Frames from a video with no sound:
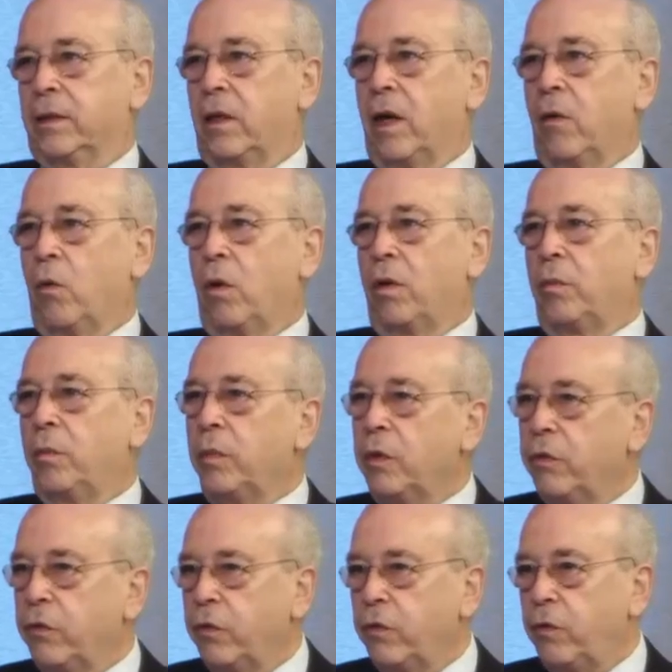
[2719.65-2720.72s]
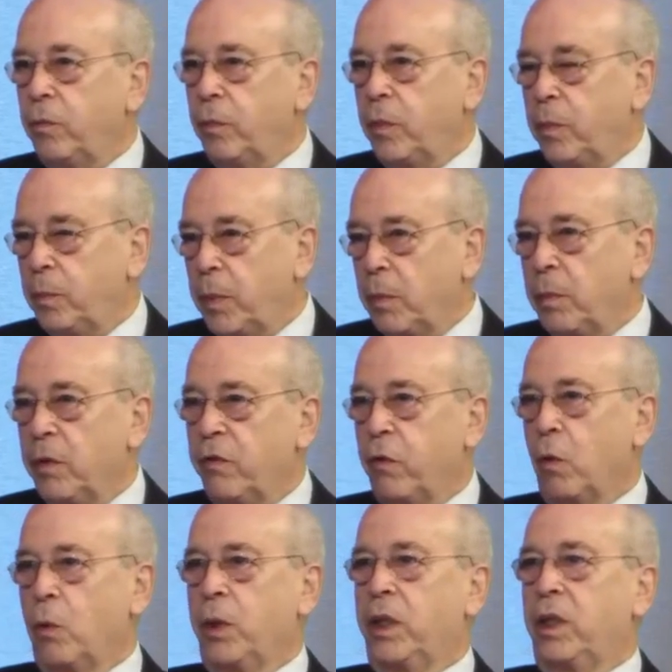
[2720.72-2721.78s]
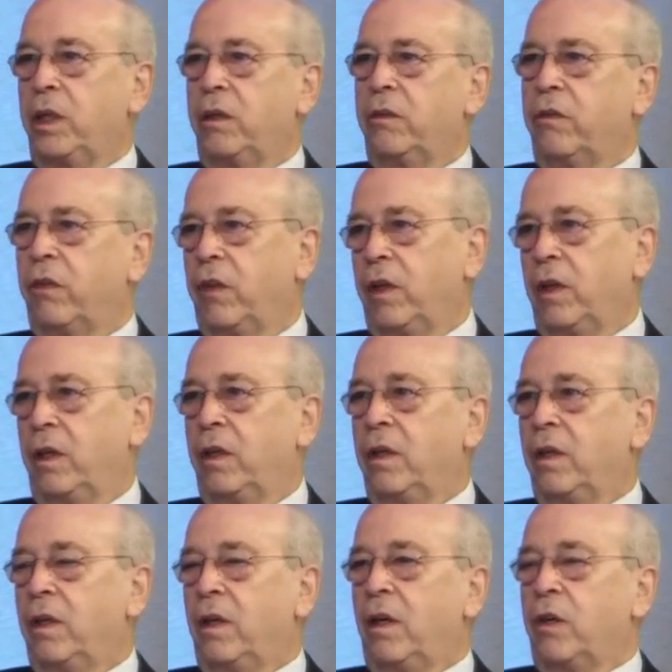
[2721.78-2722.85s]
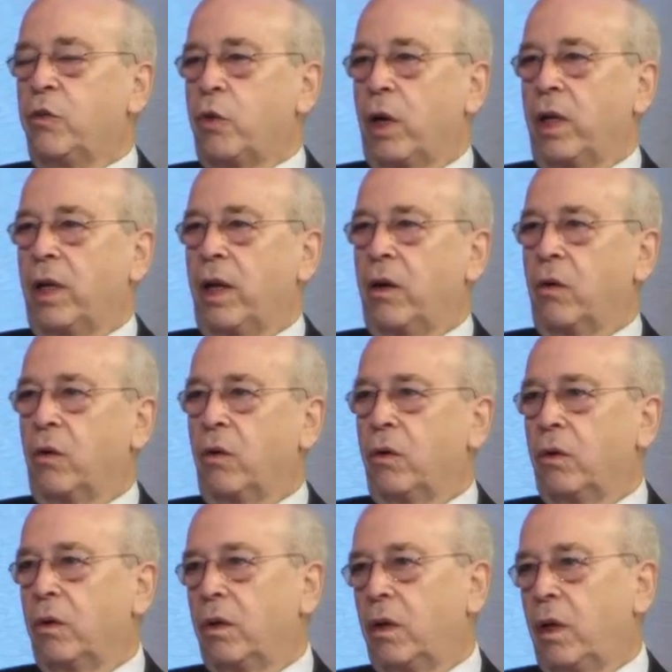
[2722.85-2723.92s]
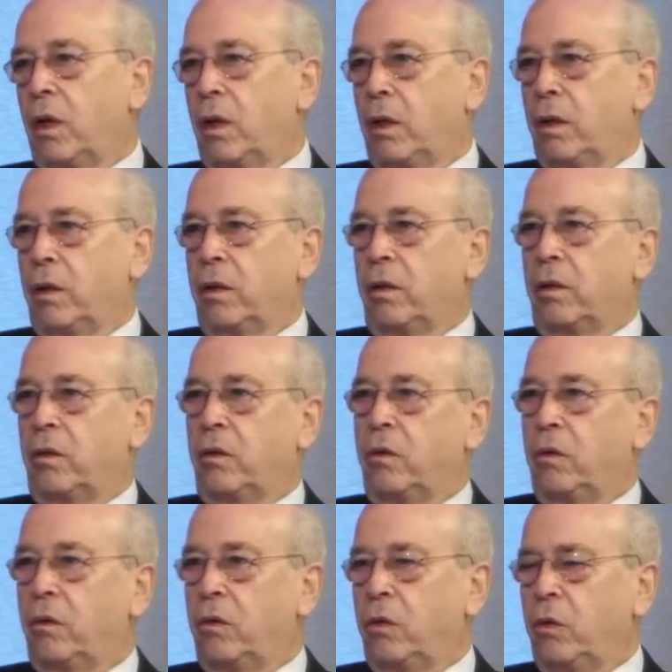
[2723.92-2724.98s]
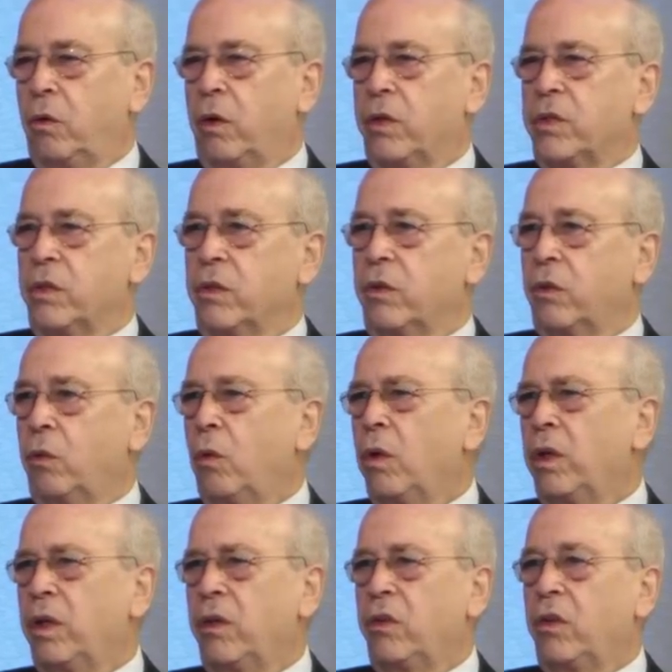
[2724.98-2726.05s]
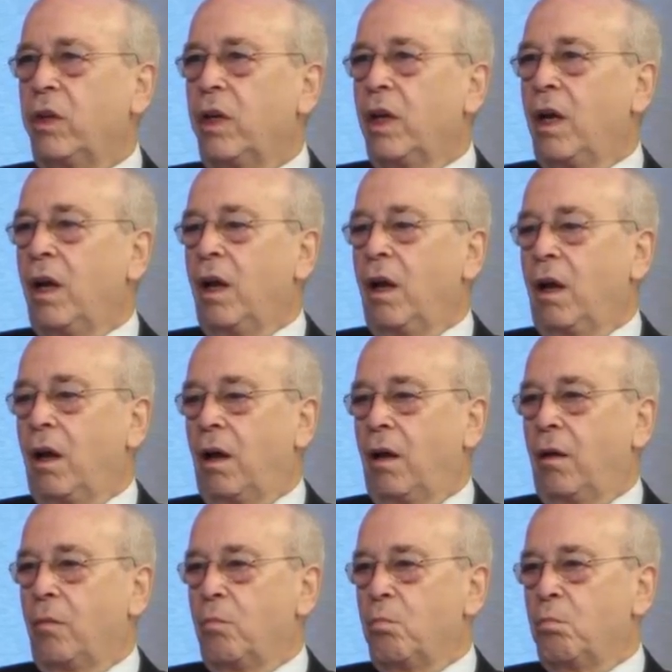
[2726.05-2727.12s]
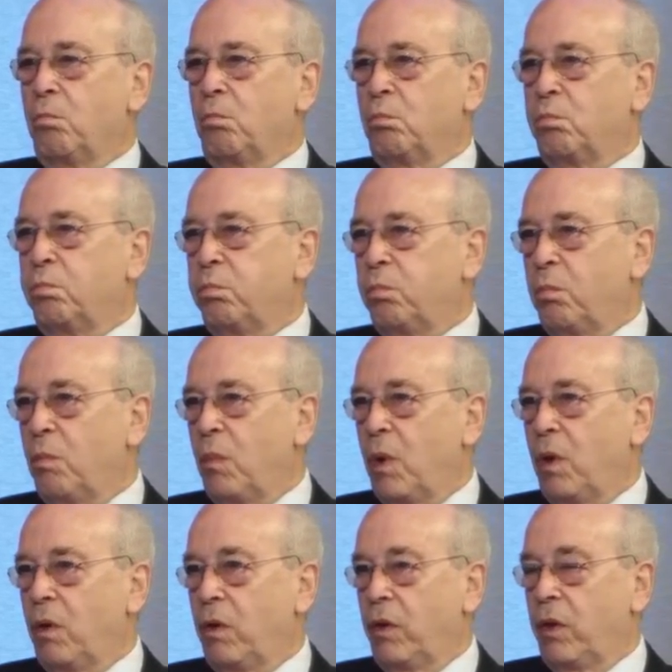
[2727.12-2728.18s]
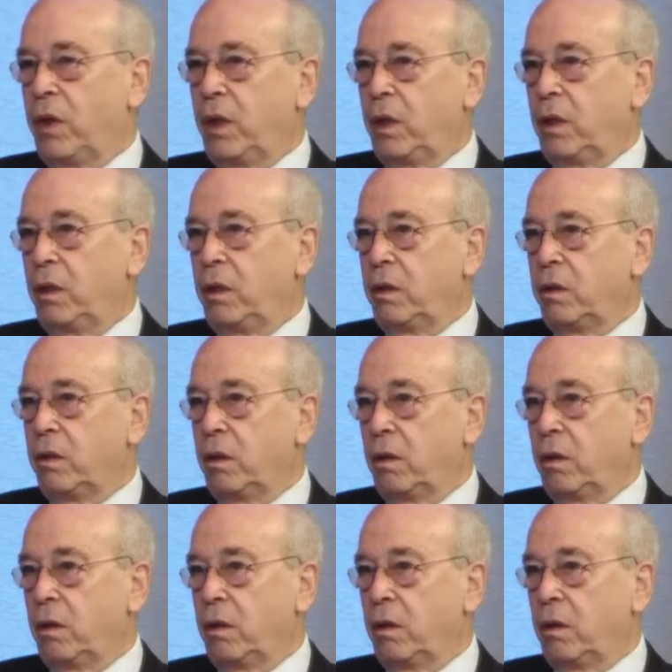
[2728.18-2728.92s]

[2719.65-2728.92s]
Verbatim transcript: Taiwan, Bef but before we leave the trilateral, uh, two questions. One is um, the